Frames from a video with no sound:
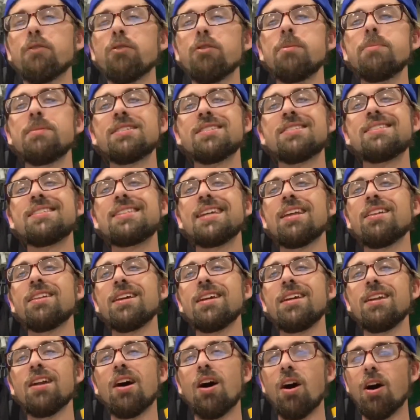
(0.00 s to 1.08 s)
only been
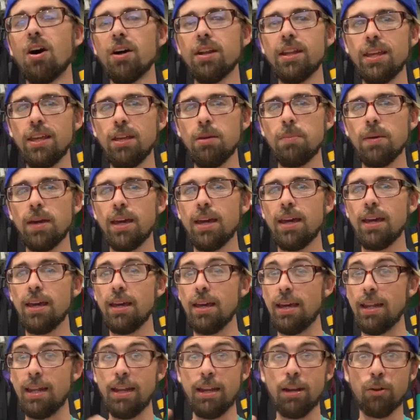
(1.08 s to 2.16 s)
selling on eBay
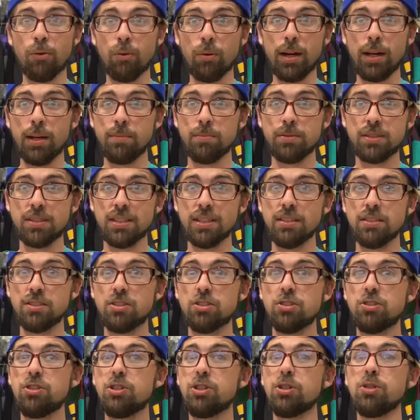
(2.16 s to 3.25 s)
and interwebs
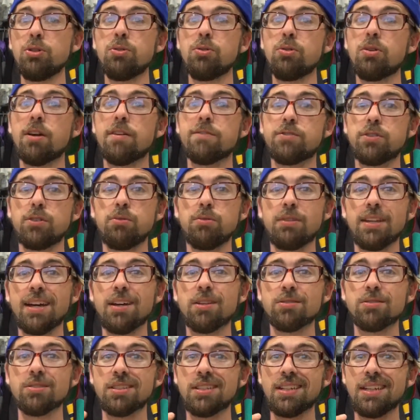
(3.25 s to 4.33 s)
since June of
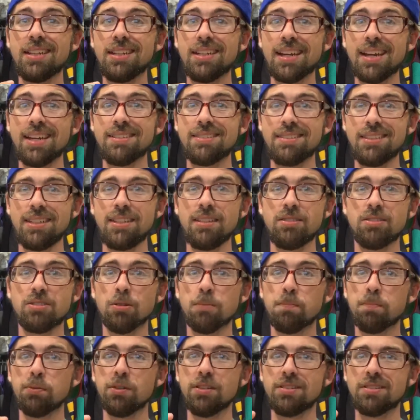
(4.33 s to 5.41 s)
2019, so
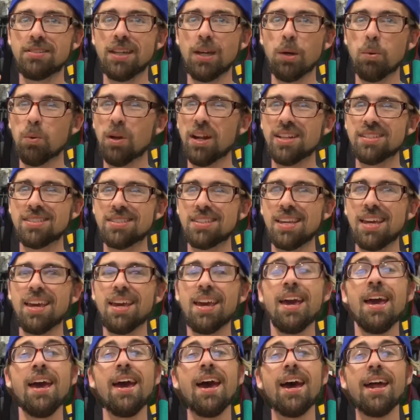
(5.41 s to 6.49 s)
please take what I say
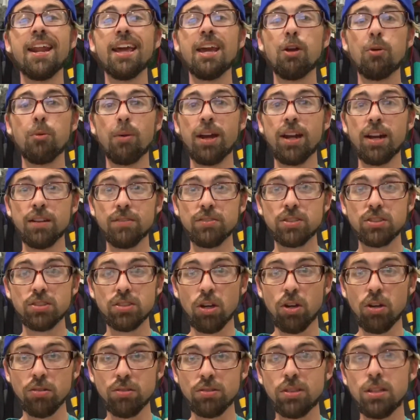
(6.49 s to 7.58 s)
at a grain of
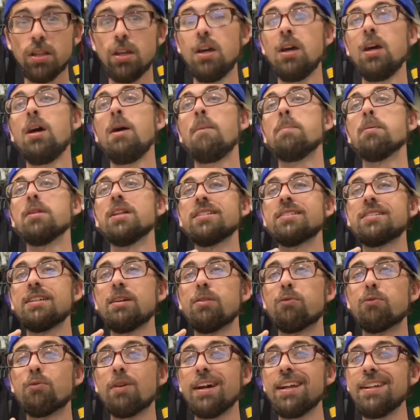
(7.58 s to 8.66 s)
salt. But let's get
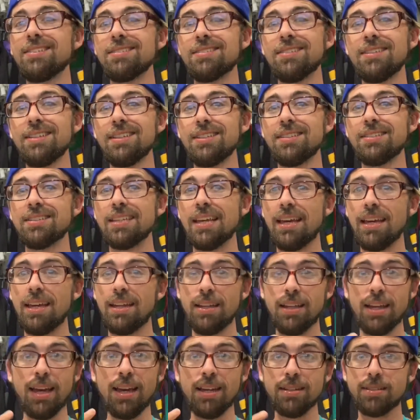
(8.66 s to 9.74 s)
right into this, and
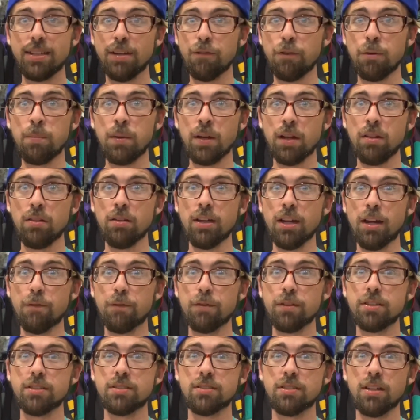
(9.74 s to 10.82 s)
yeah, definitely be on the lookout for
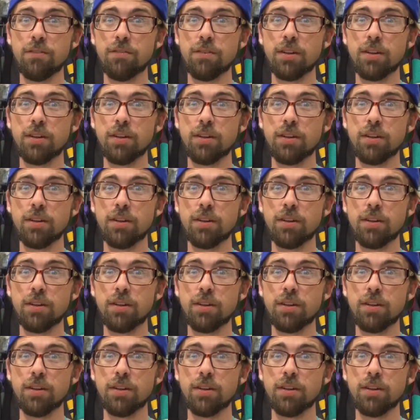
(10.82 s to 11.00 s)
this stuff,